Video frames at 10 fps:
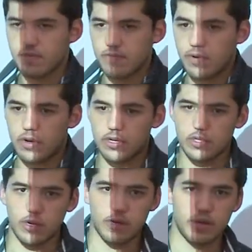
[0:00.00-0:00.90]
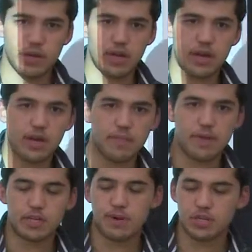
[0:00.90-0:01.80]
for certain
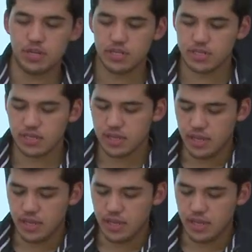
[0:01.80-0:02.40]
expressions,